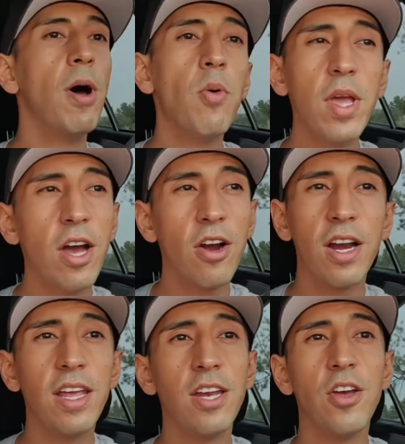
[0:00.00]
But we
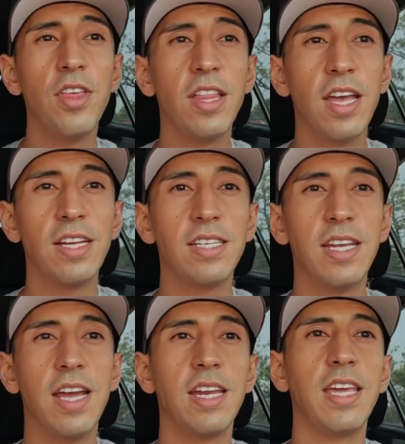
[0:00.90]
already know that like
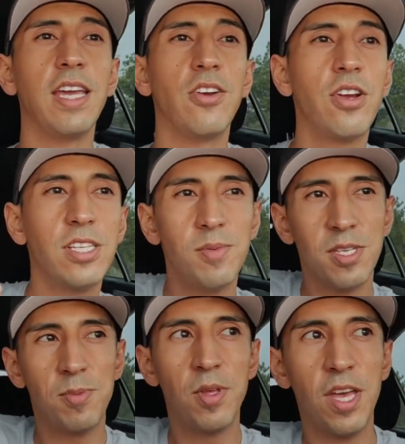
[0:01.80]
Danny and
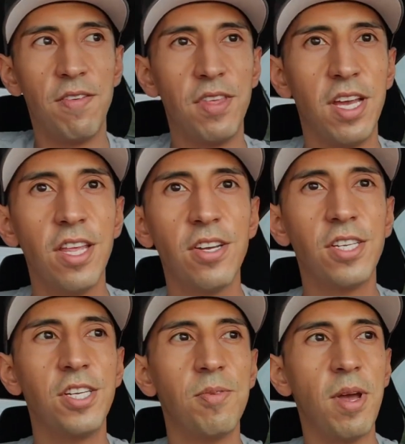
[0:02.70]
Christmas both have the other
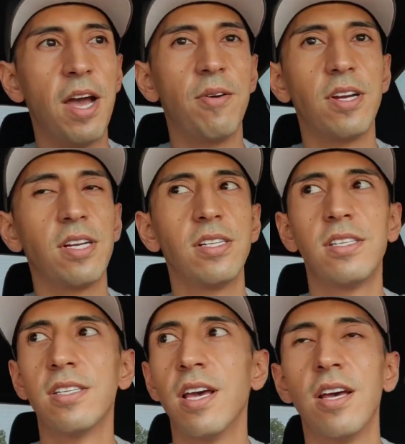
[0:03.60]
2
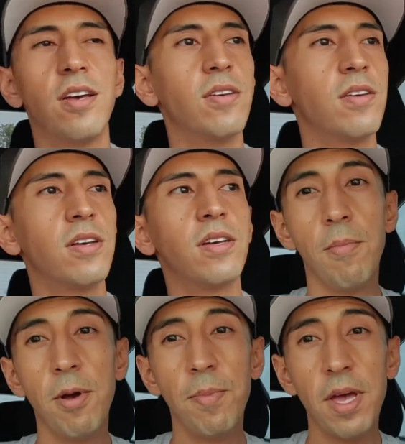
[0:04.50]
powers. So
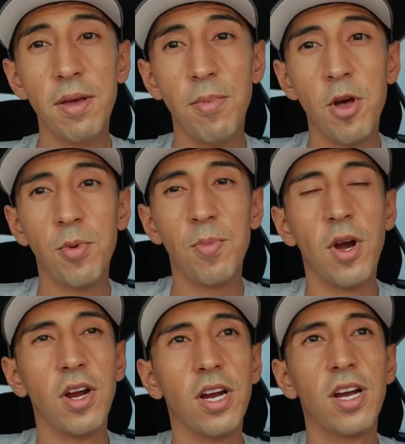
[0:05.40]
I'm up at Palmer
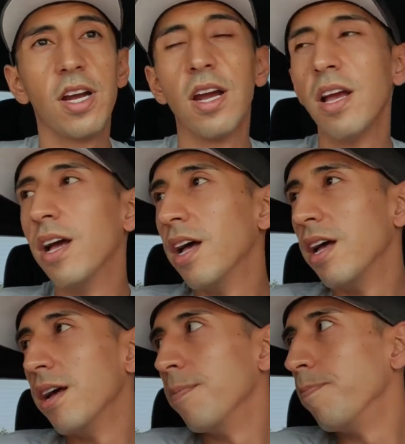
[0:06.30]
Park,
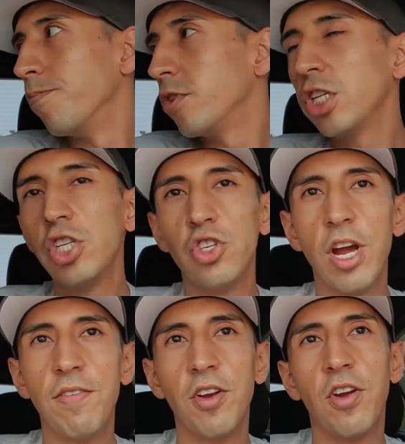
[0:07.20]
just
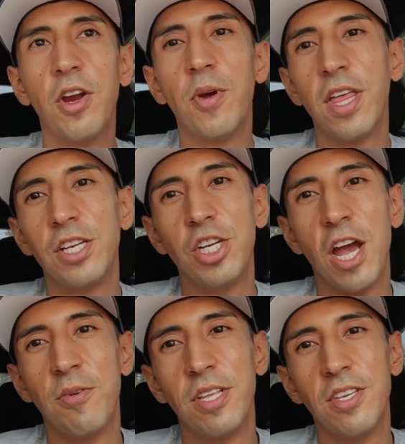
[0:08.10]
driving around while I
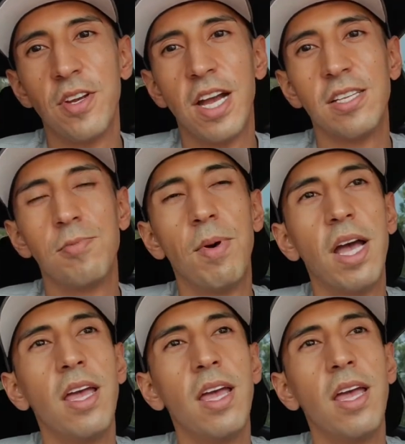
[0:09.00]
chat with you guys.